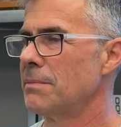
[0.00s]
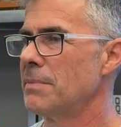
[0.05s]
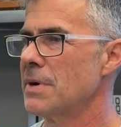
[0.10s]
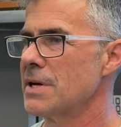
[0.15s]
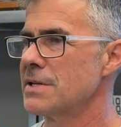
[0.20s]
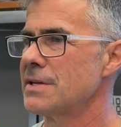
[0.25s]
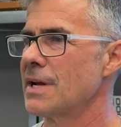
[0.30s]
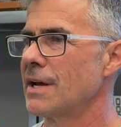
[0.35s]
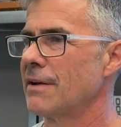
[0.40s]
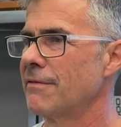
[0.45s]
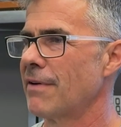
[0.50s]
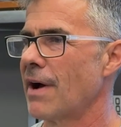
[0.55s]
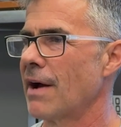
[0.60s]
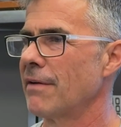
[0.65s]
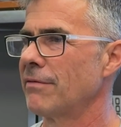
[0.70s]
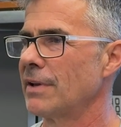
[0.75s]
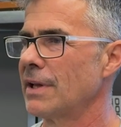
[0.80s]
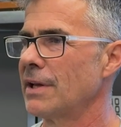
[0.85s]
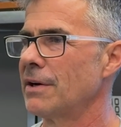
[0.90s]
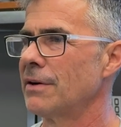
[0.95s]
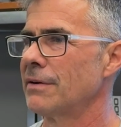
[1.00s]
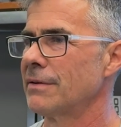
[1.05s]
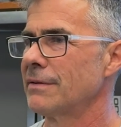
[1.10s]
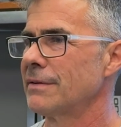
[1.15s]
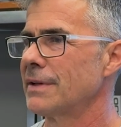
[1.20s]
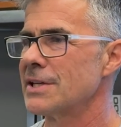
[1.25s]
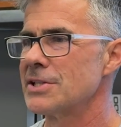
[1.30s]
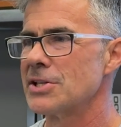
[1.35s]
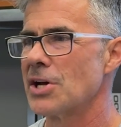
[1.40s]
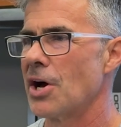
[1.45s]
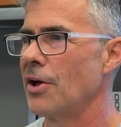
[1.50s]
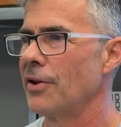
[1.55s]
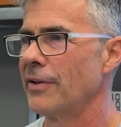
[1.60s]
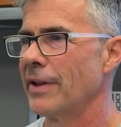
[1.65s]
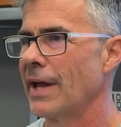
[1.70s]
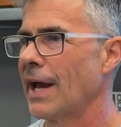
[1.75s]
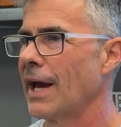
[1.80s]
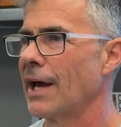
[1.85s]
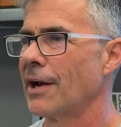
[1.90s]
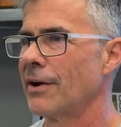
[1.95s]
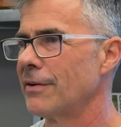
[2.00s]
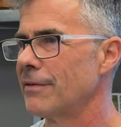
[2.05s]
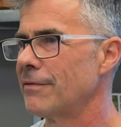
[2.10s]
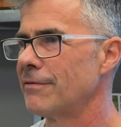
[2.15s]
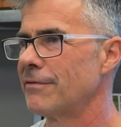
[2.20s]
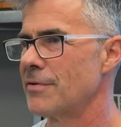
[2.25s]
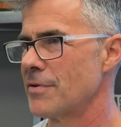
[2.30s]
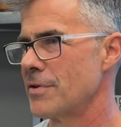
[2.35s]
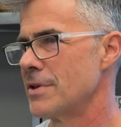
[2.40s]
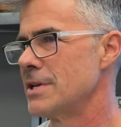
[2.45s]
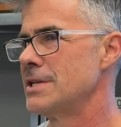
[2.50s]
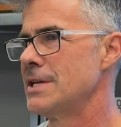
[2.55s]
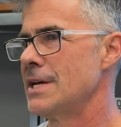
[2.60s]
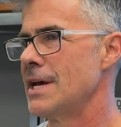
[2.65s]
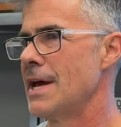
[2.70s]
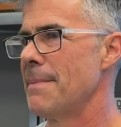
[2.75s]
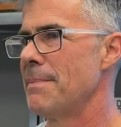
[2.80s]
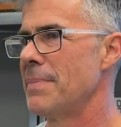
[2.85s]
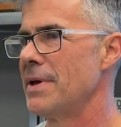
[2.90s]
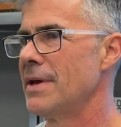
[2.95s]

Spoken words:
Mustang 5-liter. That's cool. All they had for the tip.